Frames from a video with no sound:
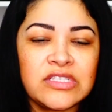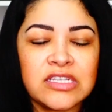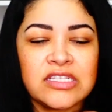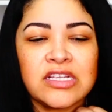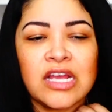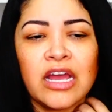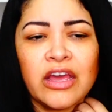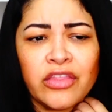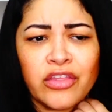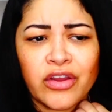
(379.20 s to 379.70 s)
this
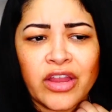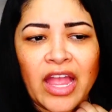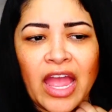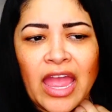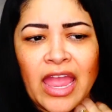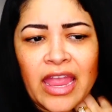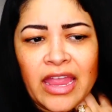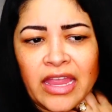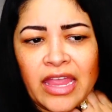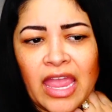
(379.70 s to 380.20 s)
other
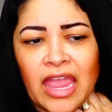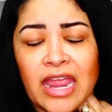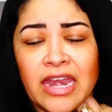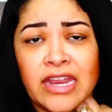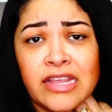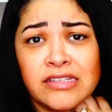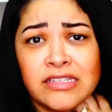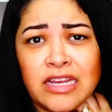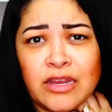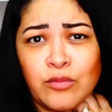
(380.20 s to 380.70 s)
guy, and
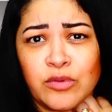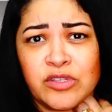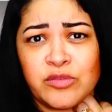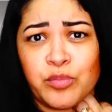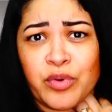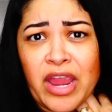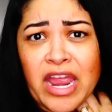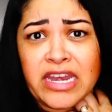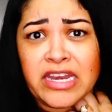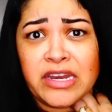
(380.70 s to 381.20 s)
his name was
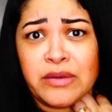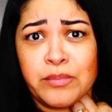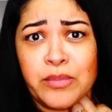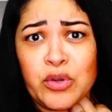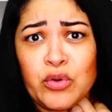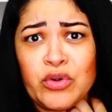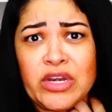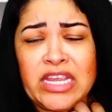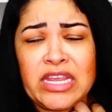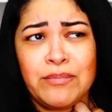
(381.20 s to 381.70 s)
Brandon
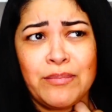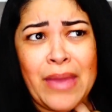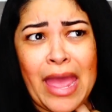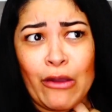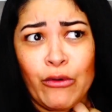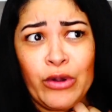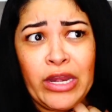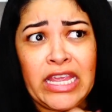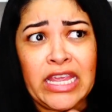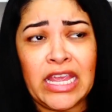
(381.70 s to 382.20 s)
Moody.
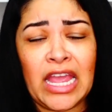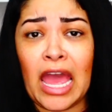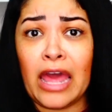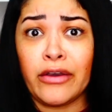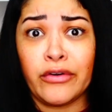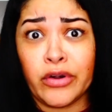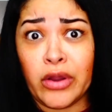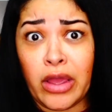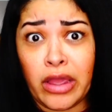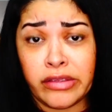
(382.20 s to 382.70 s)
I
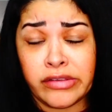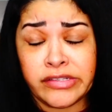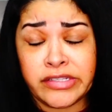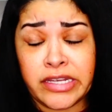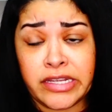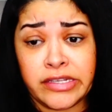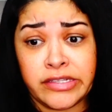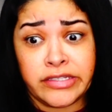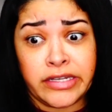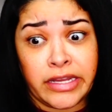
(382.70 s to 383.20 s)
don't know how you
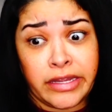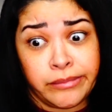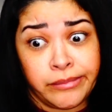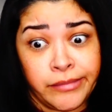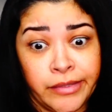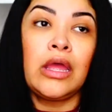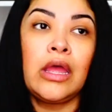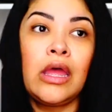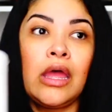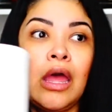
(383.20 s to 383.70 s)
say name.
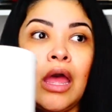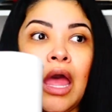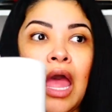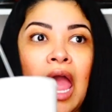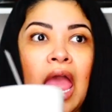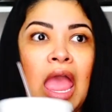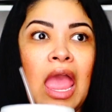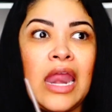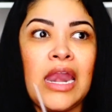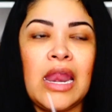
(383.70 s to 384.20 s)

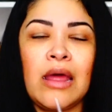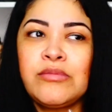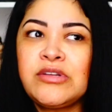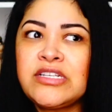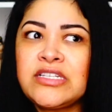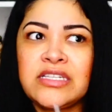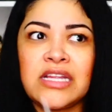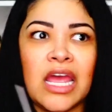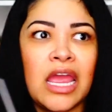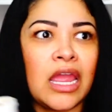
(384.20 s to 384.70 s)
And I'm
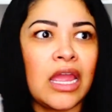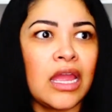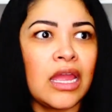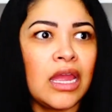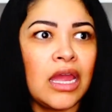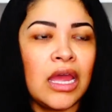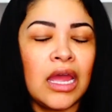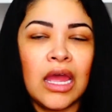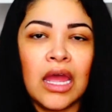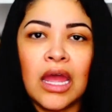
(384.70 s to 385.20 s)
just like,
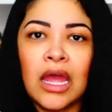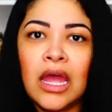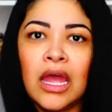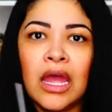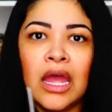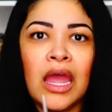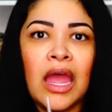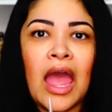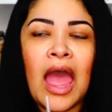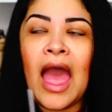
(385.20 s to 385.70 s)

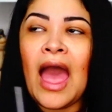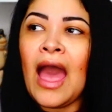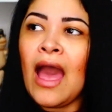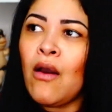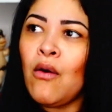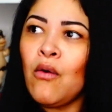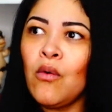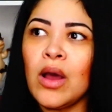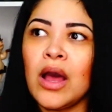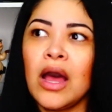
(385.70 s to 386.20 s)

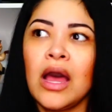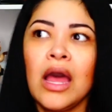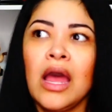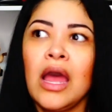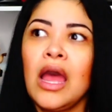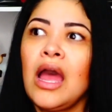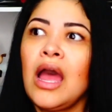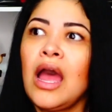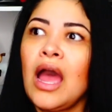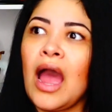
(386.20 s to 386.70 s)

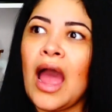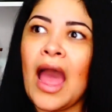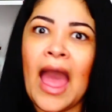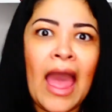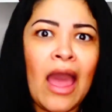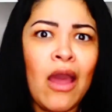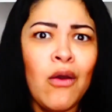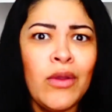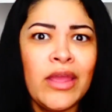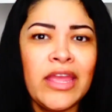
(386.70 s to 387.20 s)

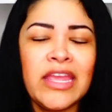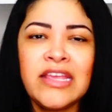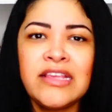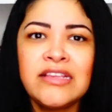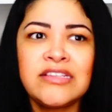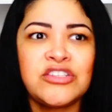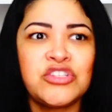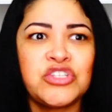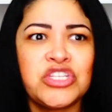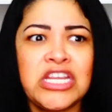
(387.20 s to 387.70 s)
how
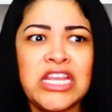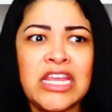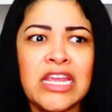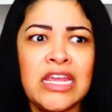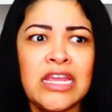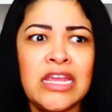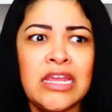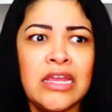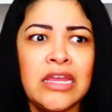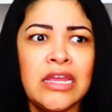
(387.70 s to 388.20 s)
is
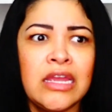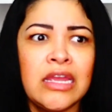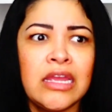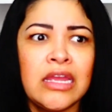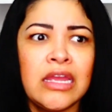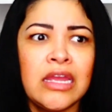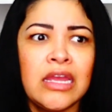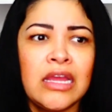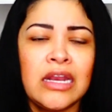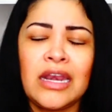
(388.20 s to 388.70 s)
she,
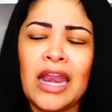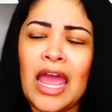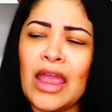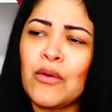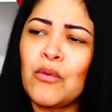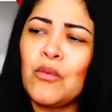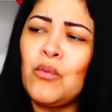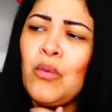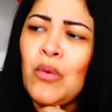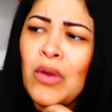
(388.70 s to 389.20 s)

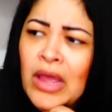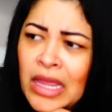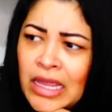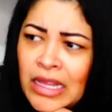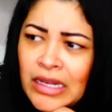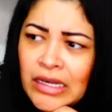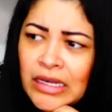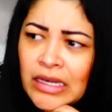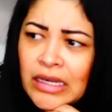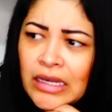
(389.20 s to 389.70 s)
like,
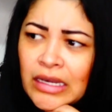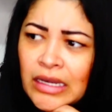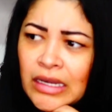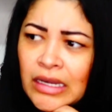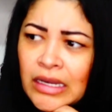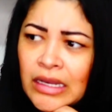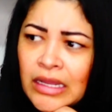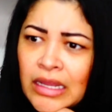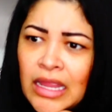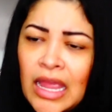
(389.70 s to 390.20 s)
what?
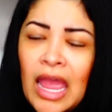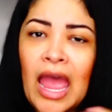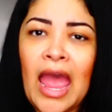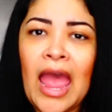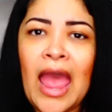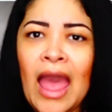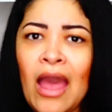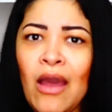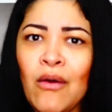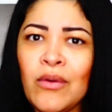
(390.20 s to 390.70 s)

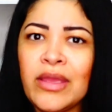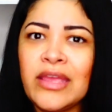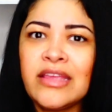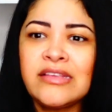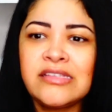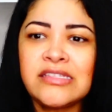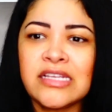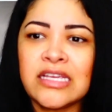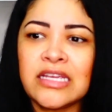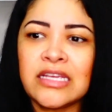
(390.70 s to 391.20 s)
How
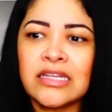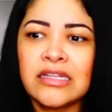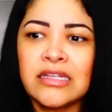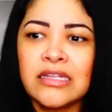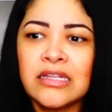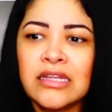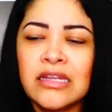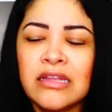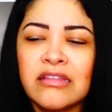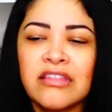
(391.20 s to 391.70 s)
is it
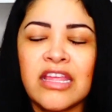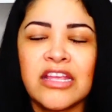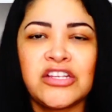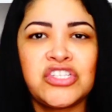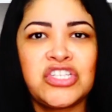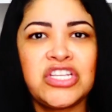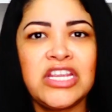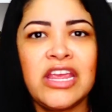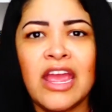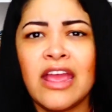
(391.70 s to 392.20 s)
that
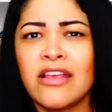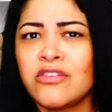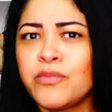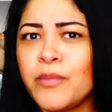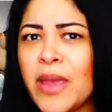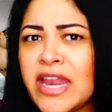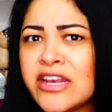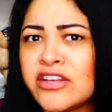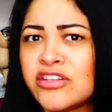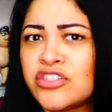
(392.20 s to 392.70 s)
she has
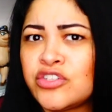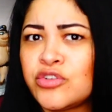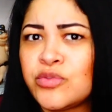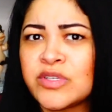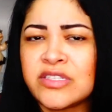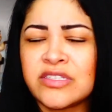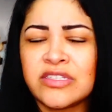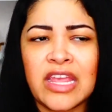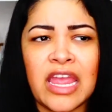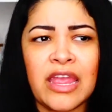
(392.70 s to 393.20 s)
managed to
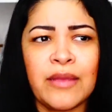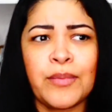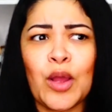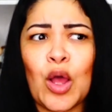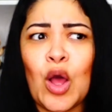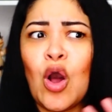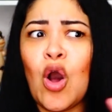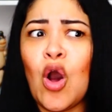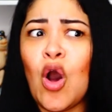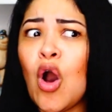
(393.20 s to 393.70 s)
escape
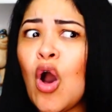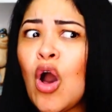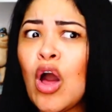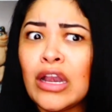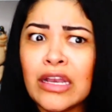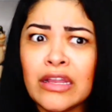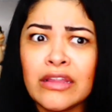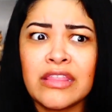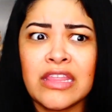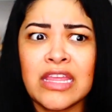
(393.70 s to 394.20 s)

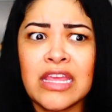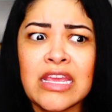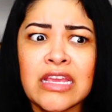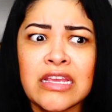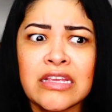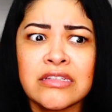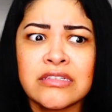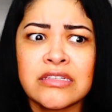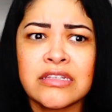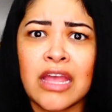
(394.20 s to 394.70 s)
all of
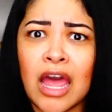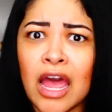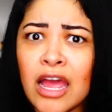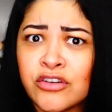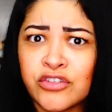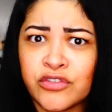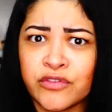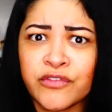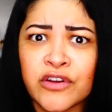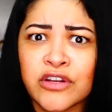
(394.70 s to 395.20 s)
these
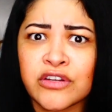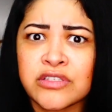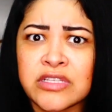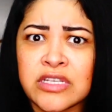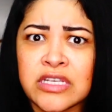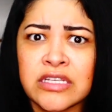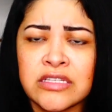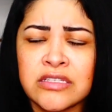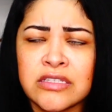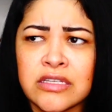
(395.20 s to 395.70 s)

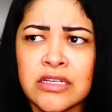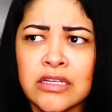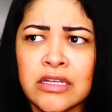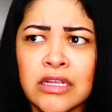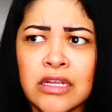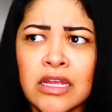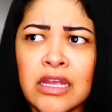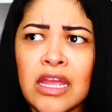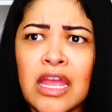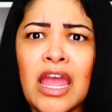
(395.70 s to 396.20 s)
controversies,
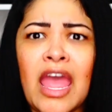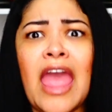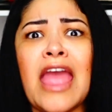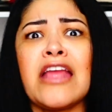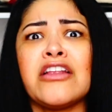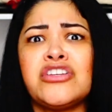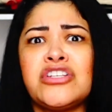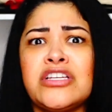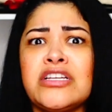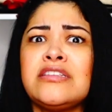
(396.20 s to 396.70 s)

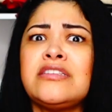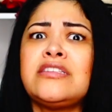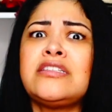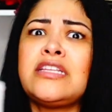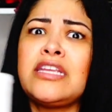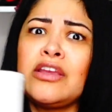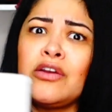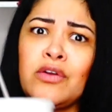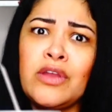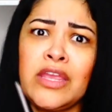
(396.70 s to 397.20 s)
and she's
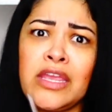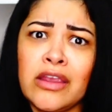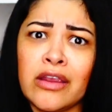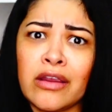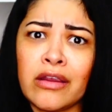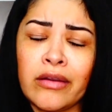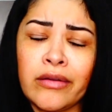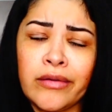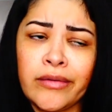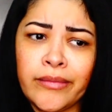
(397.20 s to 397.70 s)
still
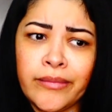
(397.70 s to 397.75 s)
here?